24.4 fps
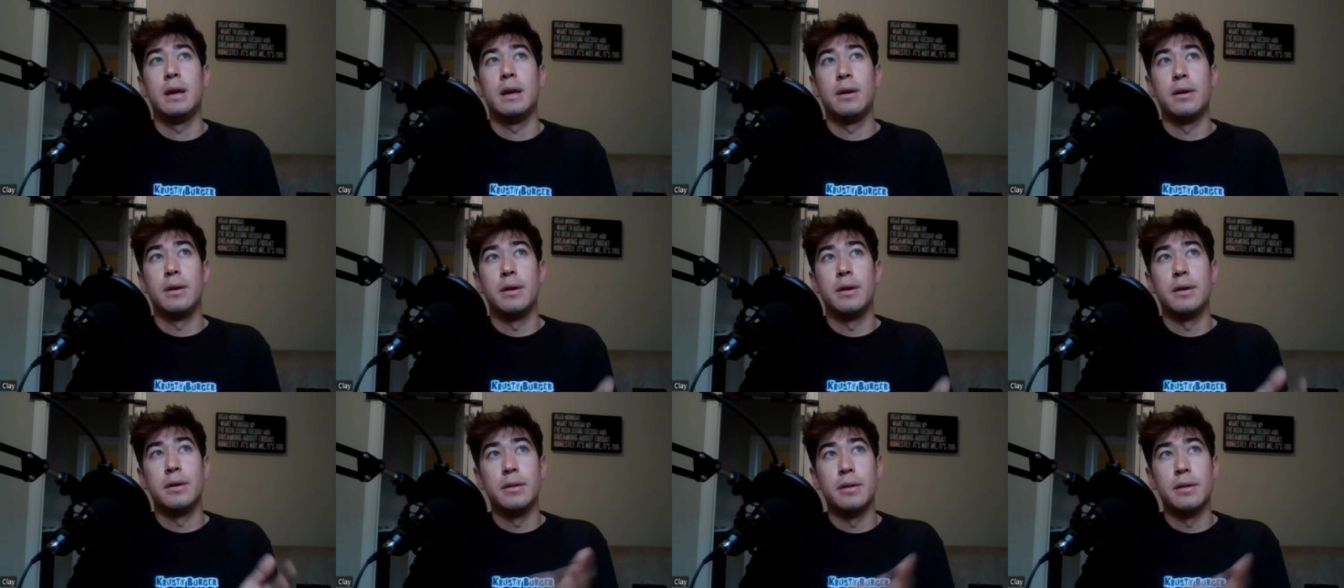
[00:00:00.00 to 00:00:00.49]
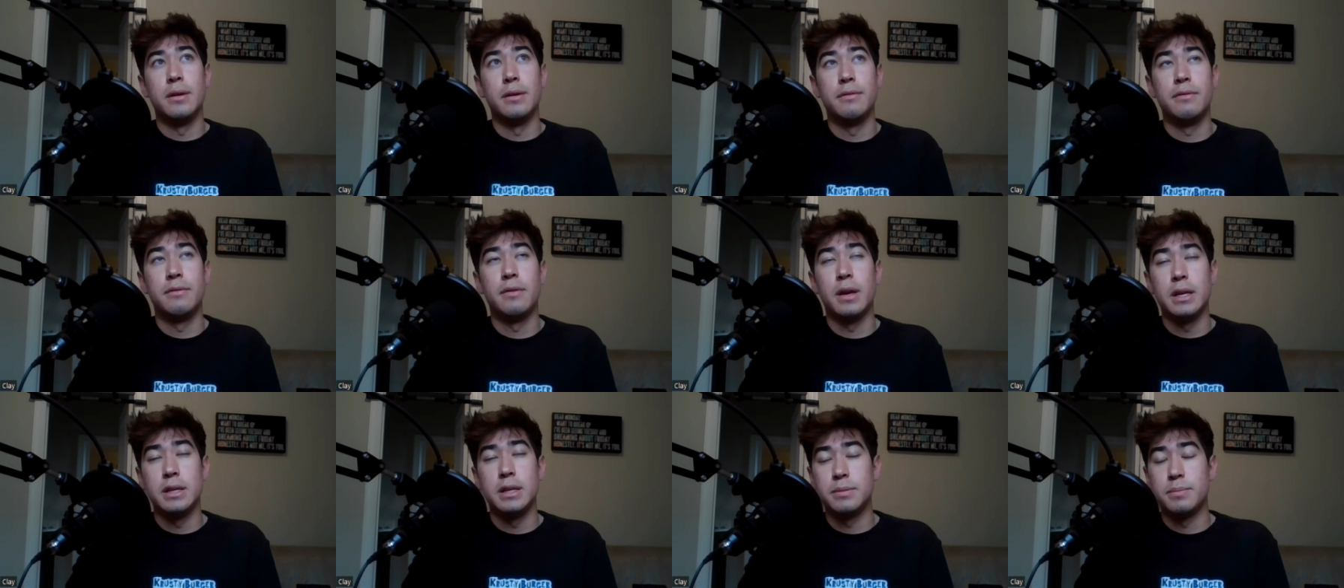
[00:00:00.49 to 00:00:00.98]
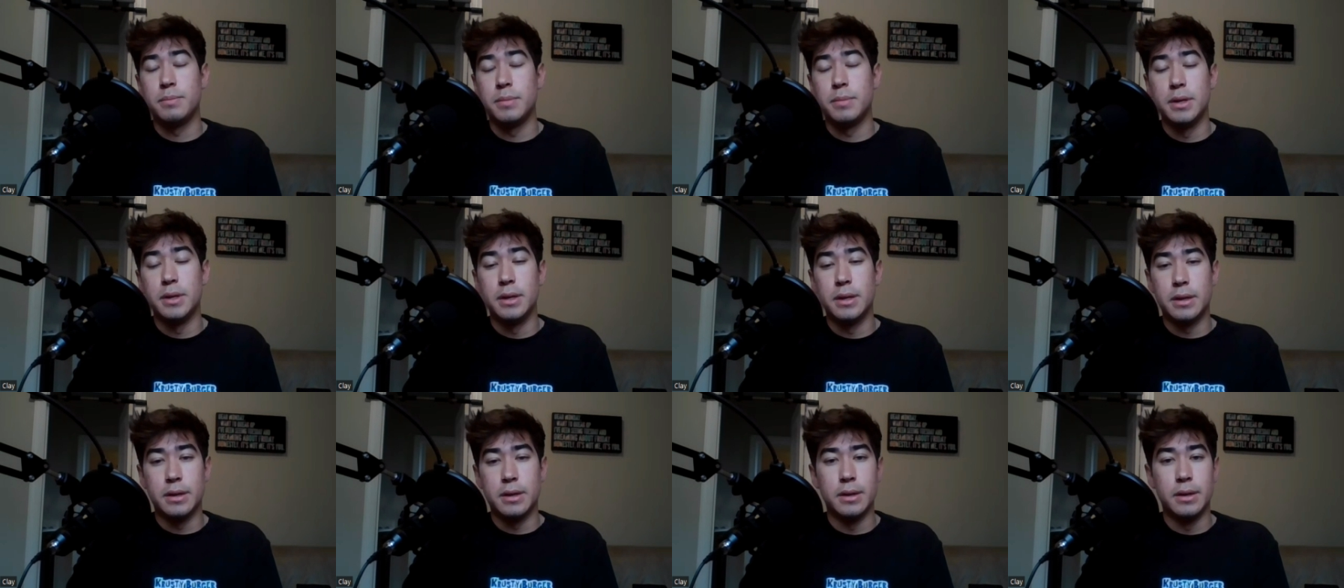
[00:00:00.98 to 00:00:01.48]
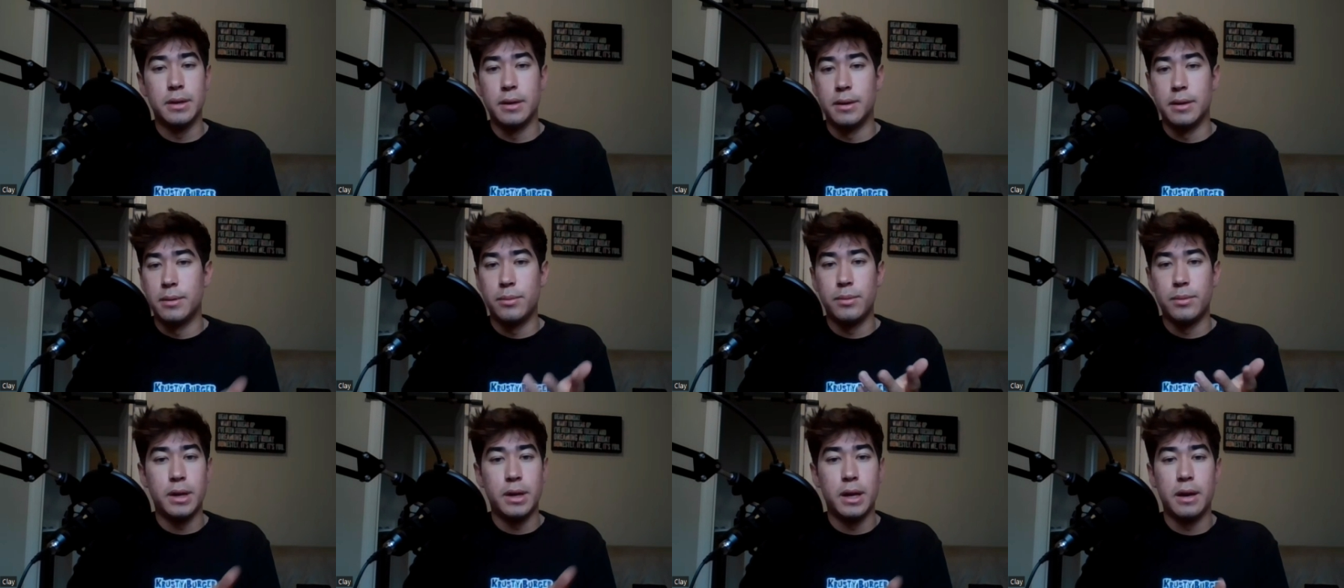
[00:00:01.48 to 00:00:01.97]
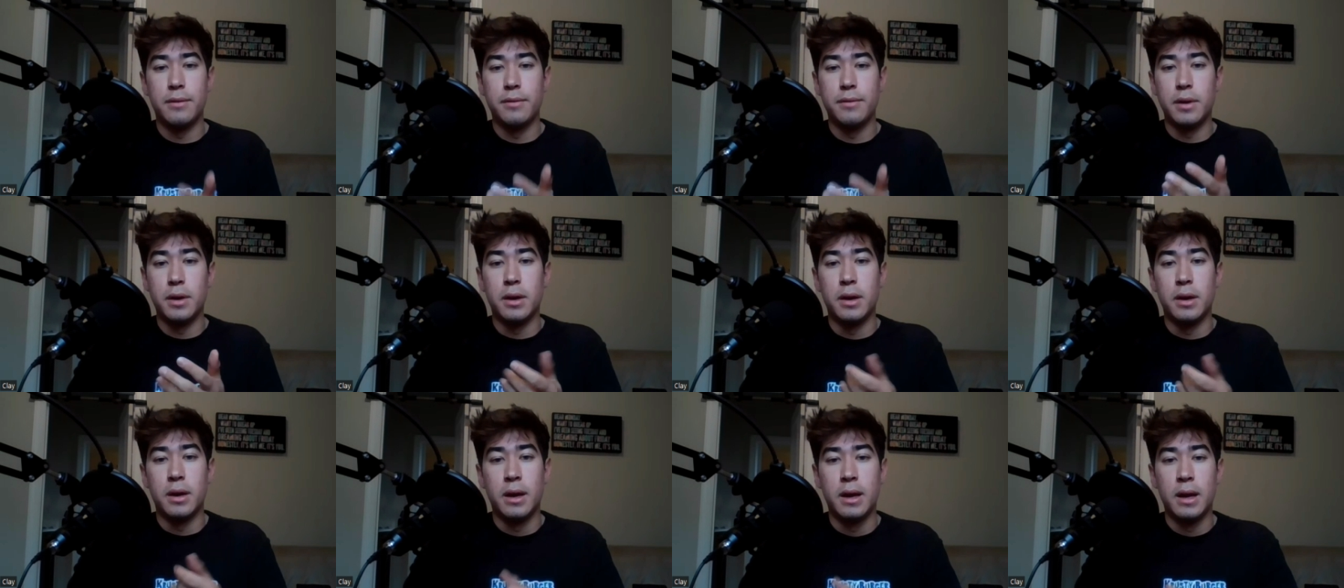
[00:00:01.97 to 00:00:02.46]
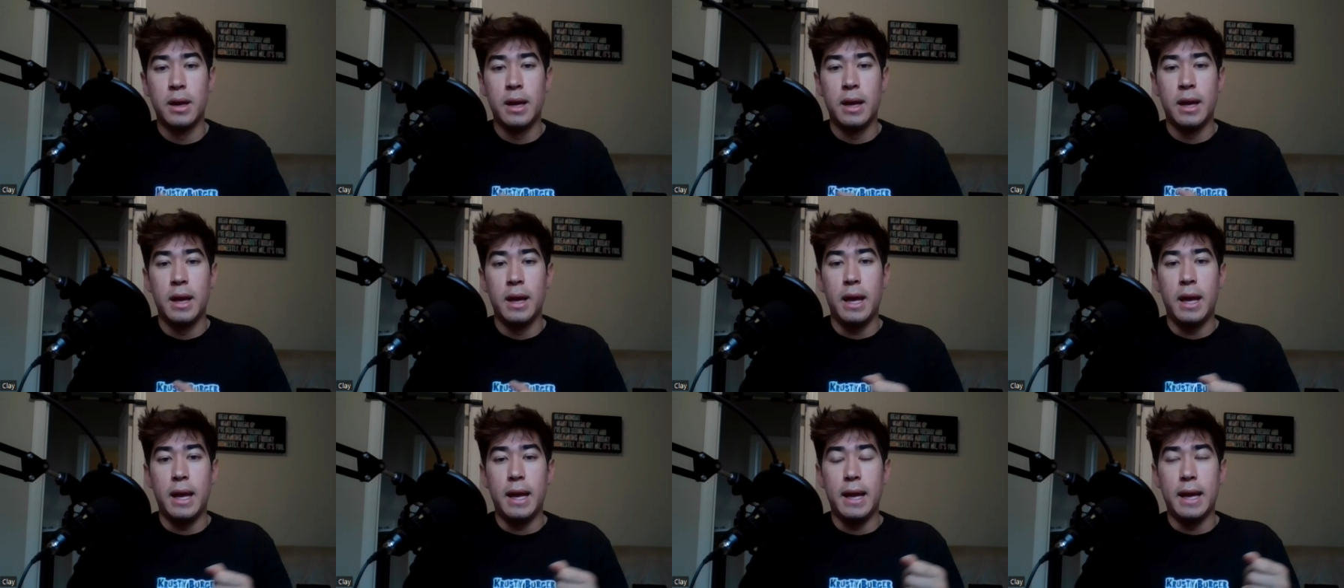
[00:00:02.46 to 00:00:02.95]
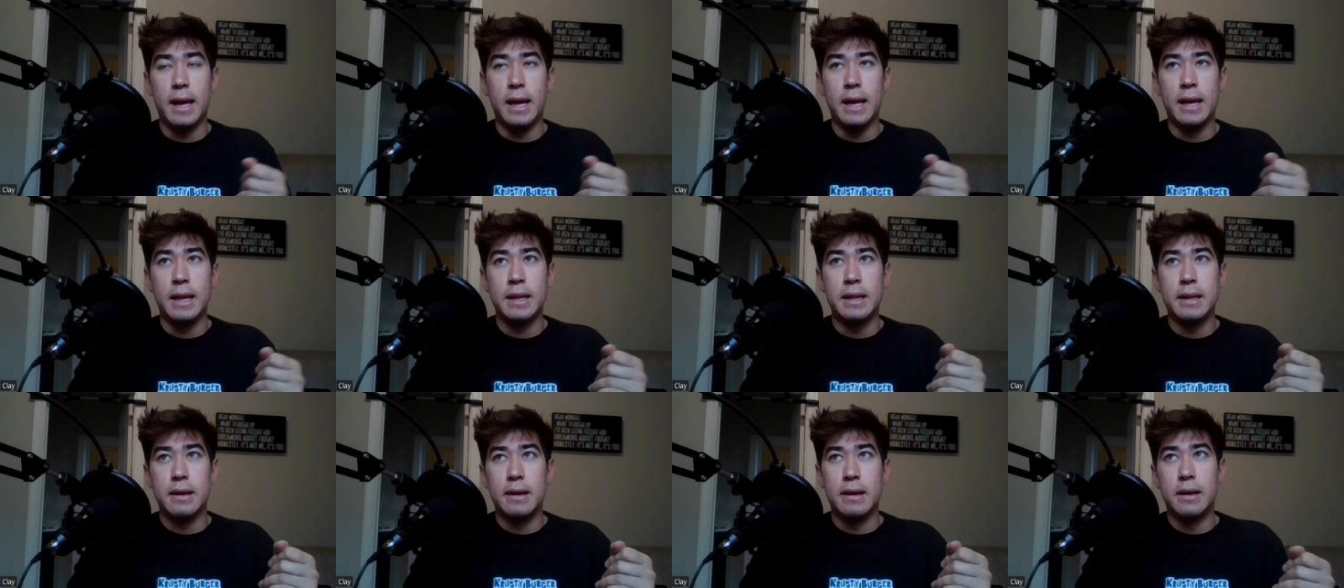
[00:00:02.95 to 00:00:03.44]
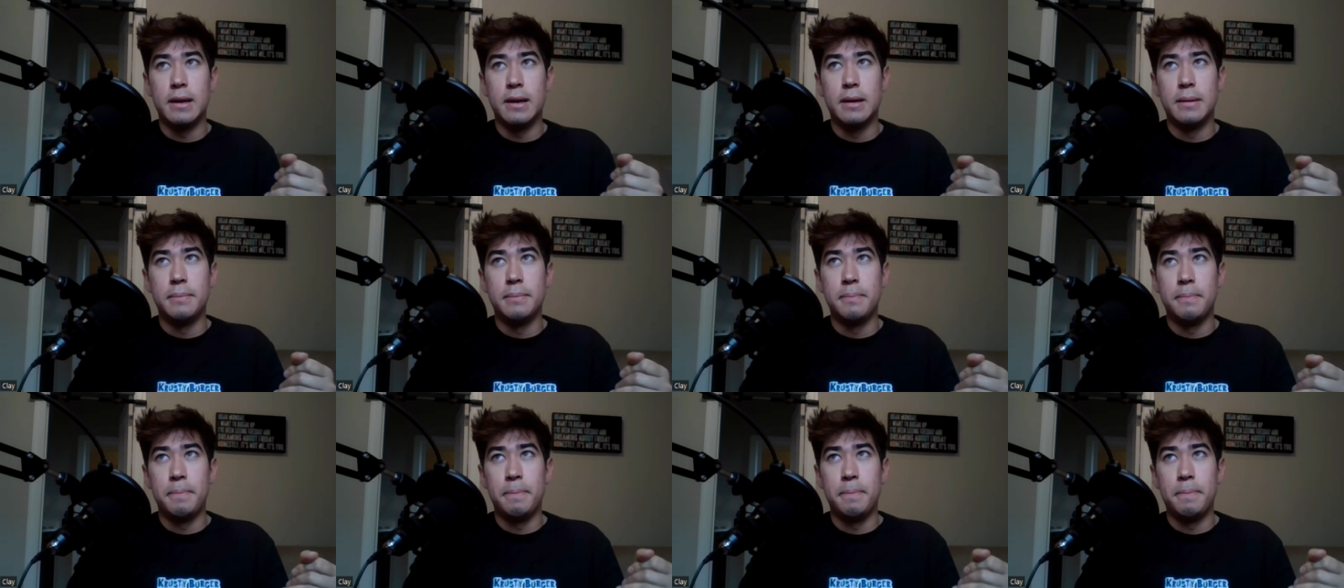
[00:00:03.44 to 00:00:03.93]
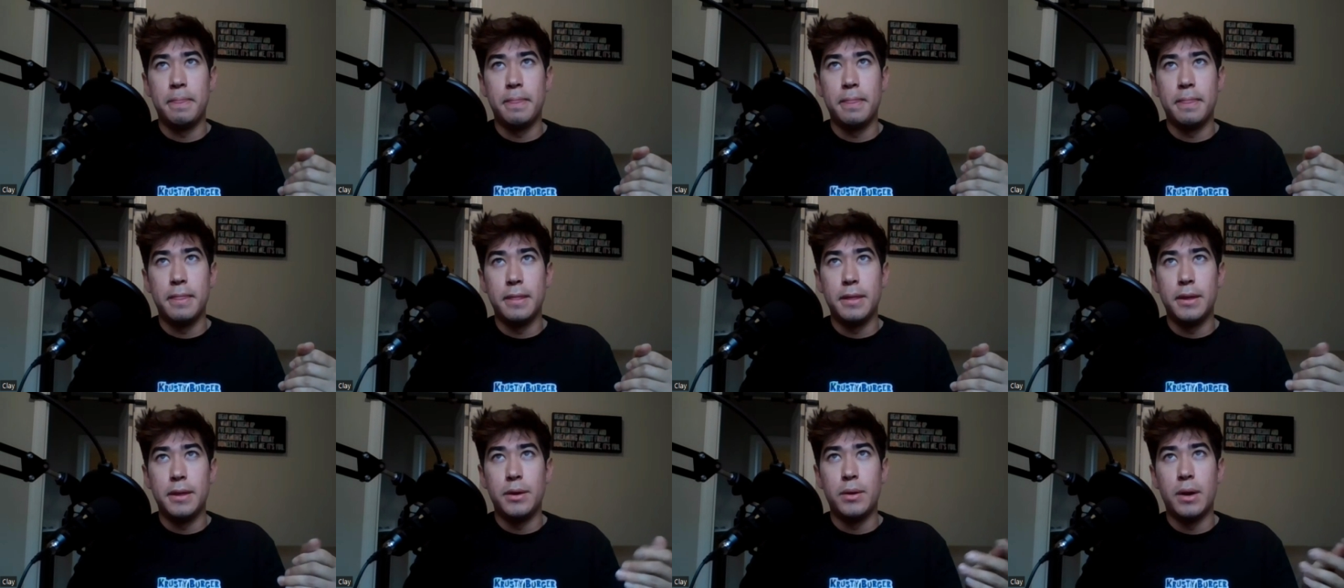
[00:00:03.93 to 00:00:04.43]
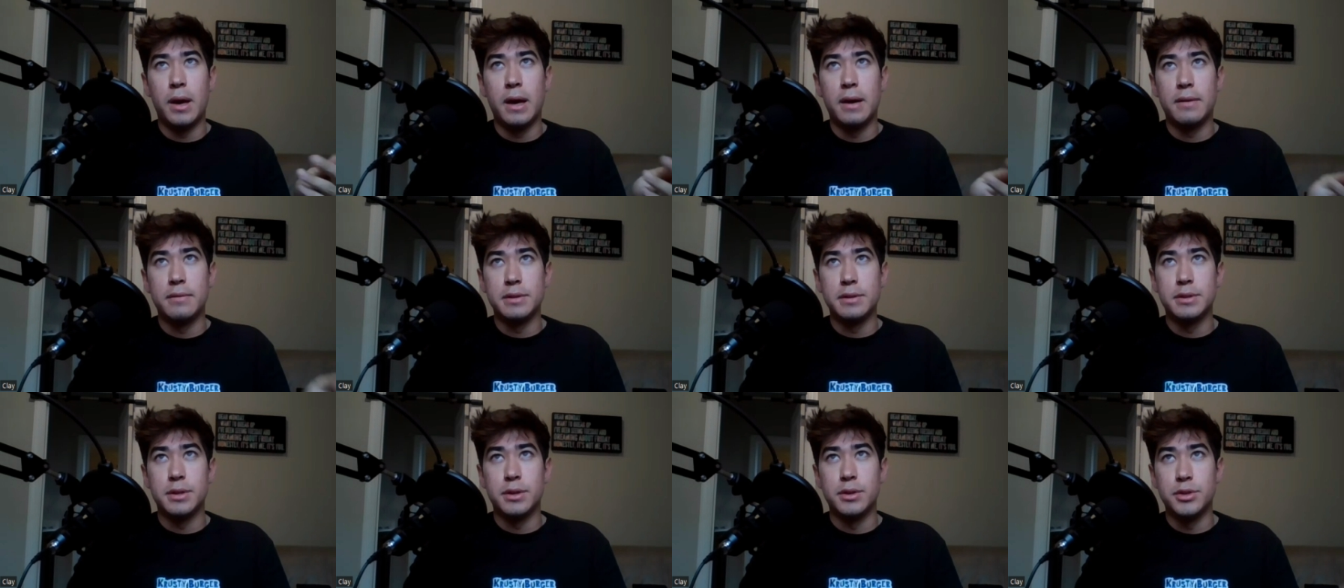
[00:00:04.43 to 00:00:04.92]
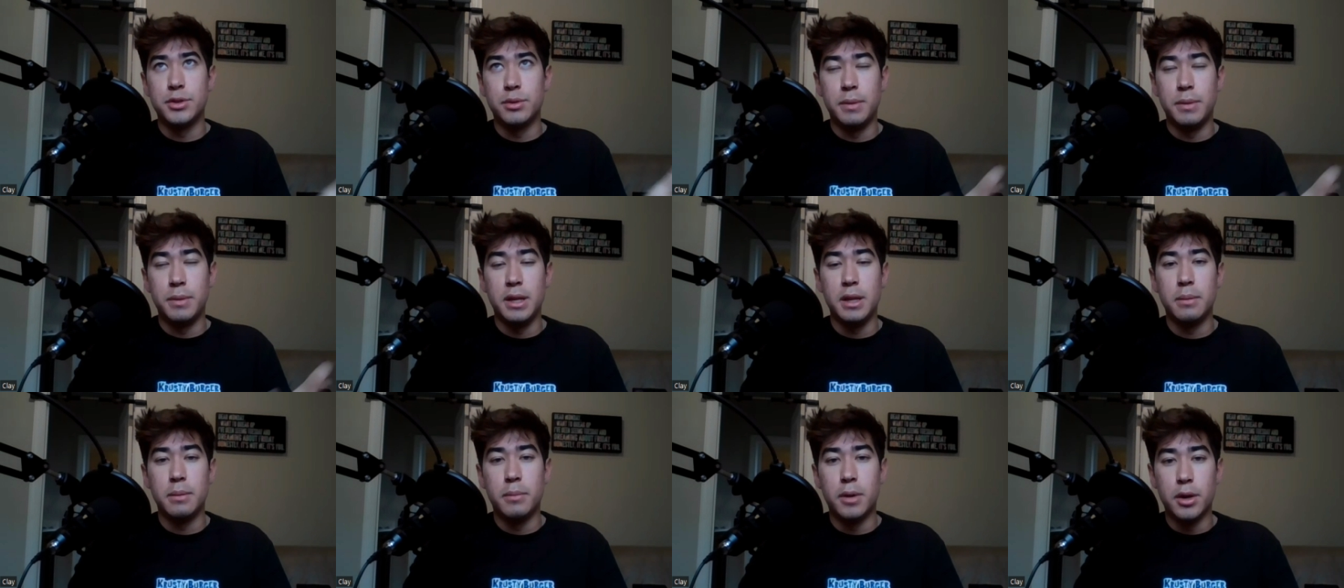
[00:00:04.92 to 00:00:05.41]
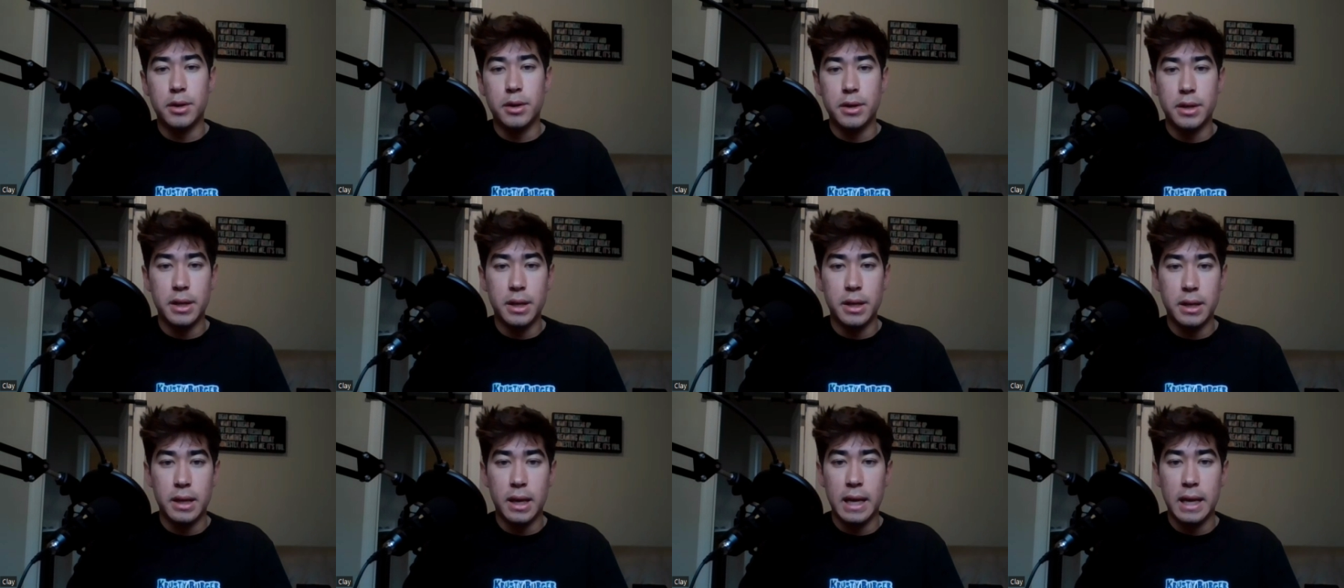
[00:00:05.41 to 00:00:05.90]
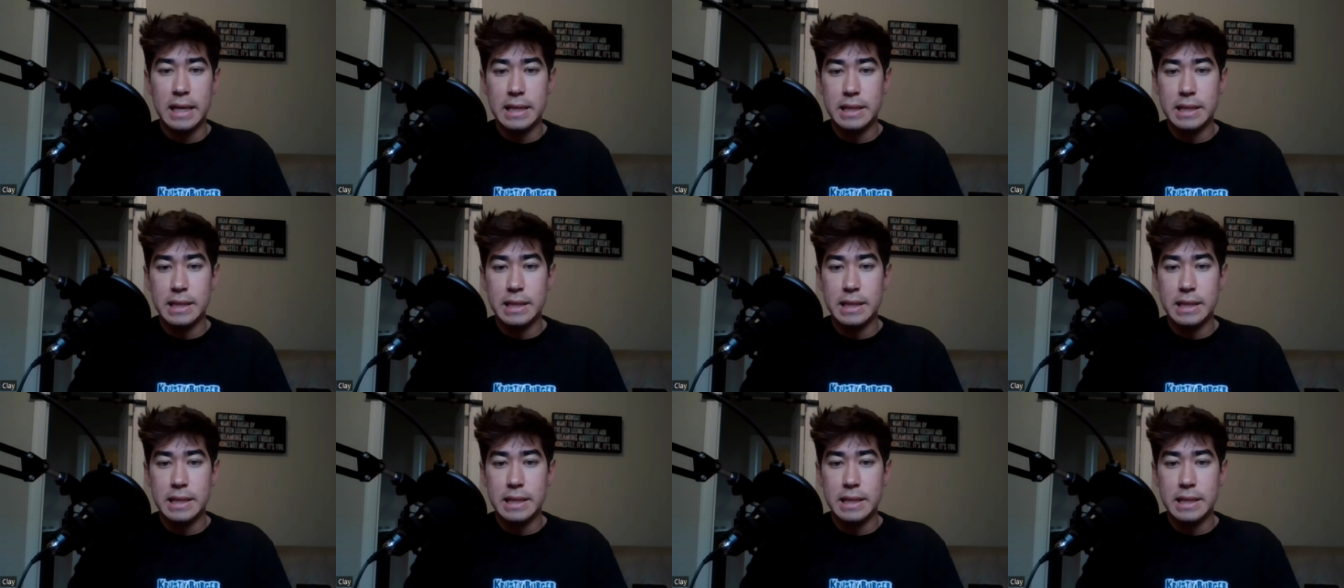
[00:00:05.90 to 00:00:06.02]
or the Facebook or whatever, and um, you have a social media marketing